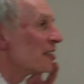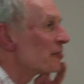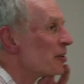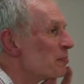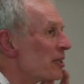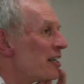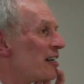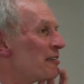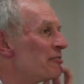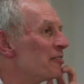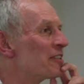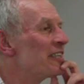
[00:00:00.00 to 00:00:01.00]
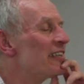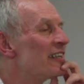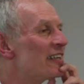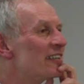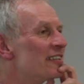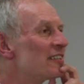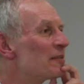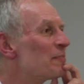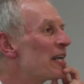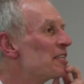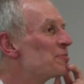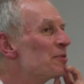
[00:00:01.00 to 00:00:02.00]
of on behalf of the
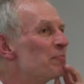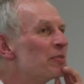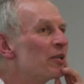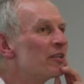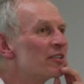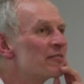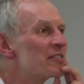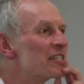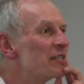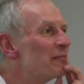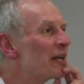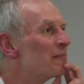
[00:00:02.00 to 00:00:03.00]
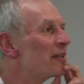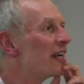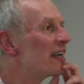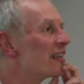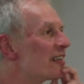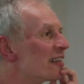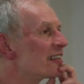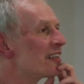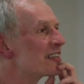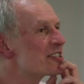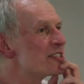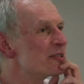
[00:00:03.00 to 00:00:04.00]
management board of CBMNet, I'd
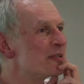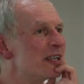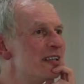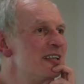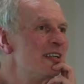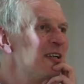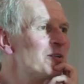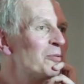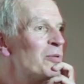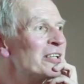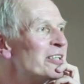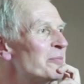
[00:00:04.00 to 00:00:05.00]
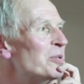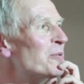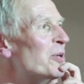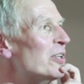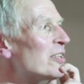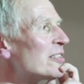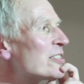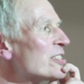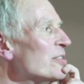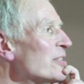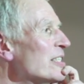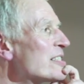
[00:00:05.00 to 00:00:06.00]
like to welcome you all
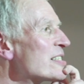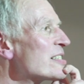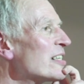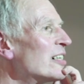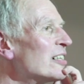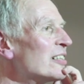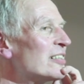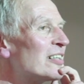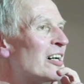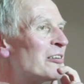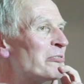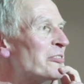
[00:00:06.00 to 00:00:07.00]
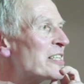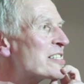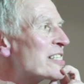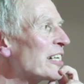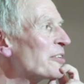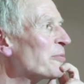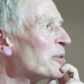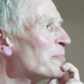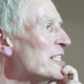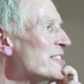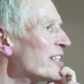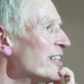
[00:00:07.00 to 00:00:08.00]
to this our first annual
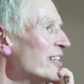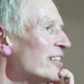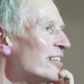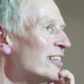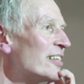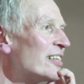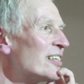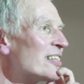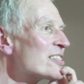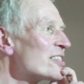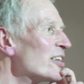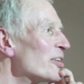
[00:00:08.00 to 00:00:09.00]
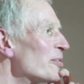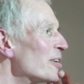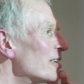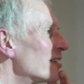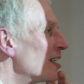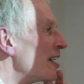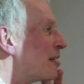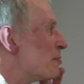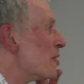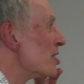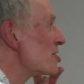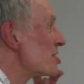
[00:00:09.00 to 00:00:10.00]
meeting. So
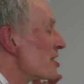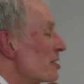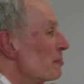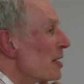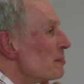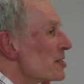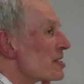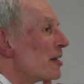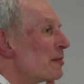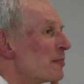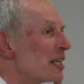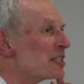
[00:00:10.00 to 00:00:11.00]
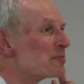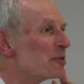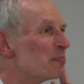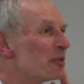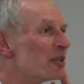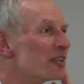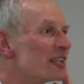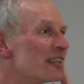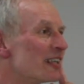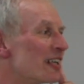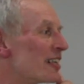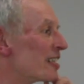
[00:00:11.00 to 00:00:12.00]
most of the members of our management board
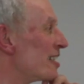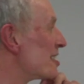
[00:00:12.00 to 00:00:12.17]
are here